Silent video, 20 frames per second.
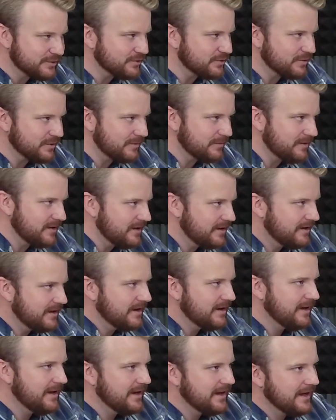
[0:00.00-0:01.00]
to them.
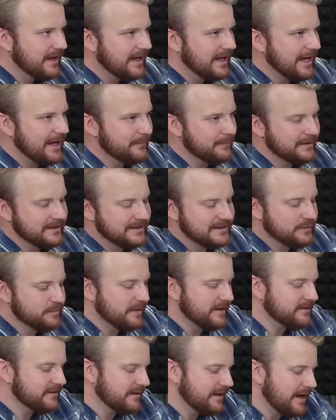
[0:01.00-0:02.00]
I mean,
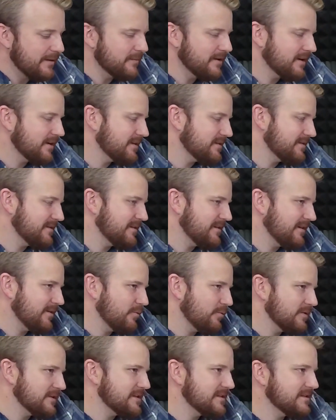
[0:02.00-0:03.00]
because
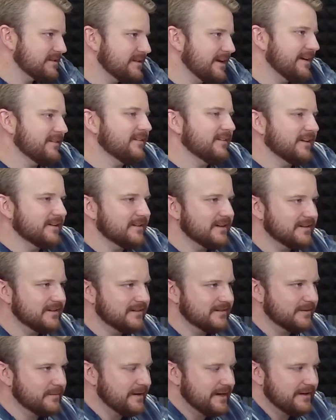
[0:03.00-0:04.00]
what's Tesla?
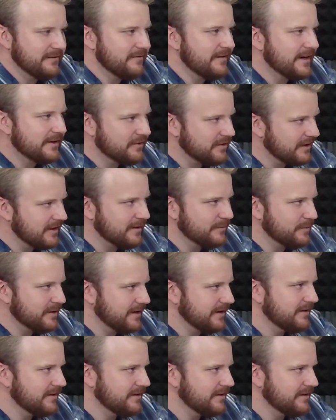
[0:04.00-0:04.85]
Tesla's a manufacturing company.